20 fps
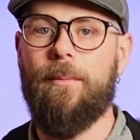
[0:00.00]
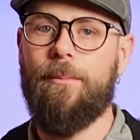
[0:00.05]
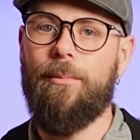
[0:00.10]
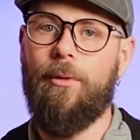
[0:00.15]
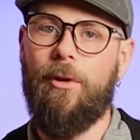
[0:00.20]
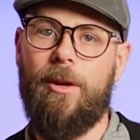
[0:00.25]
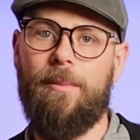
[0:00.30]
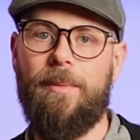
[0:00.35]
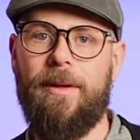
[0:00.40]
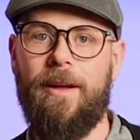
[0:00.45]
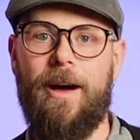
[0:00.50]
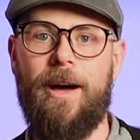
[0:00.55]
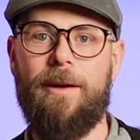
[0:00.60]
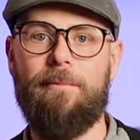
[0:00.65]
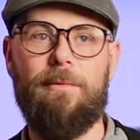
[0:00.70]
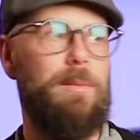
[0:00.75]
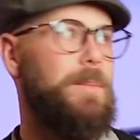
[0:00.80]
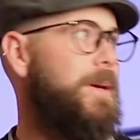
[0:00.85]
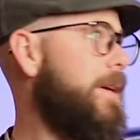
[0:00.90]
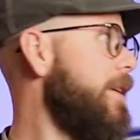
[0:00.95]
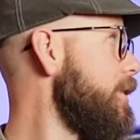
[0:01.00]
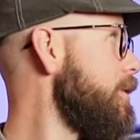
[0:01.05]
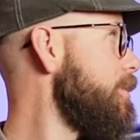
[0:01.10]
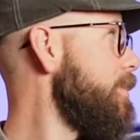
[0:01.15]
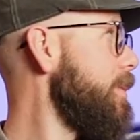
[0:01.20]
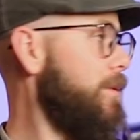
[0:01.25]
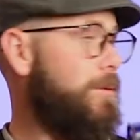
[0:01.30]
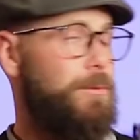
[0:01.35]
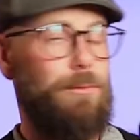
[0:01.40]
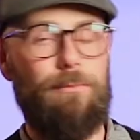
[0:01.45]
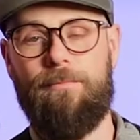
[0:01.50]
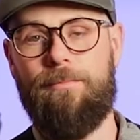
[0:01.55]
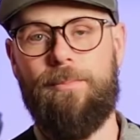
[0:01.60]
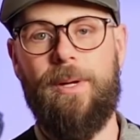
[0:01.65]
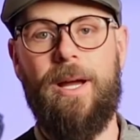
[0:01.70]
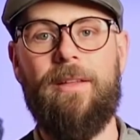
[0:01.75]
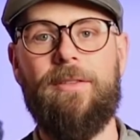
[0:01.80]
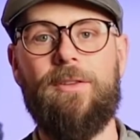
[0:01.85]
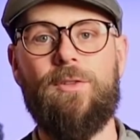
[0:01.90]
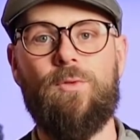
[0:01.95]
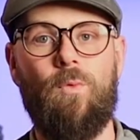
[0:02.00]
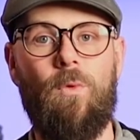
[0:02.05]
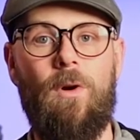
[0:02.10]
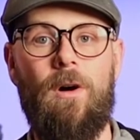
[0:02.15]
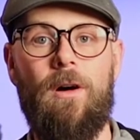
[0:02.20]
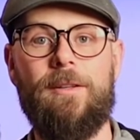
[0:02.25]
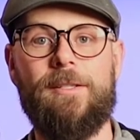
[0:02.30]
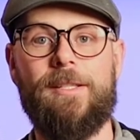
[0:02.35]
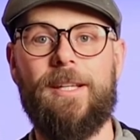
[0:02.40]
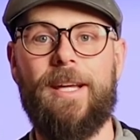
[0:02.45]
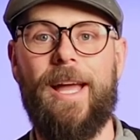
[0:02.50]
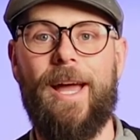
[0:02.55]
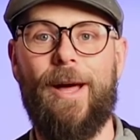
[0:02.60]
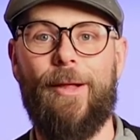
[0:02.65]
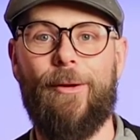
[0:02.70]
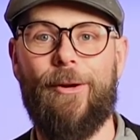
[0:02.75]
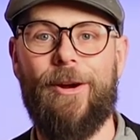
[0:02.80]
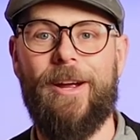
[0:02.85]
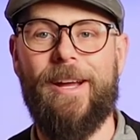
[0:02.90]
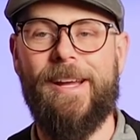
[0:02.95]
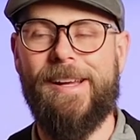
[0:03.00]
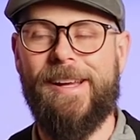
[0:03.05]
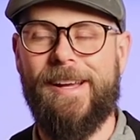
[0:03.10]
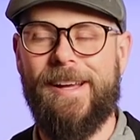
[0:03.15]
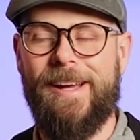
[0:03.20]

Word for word: I'm pointing behind me because behind this wall is the gallery,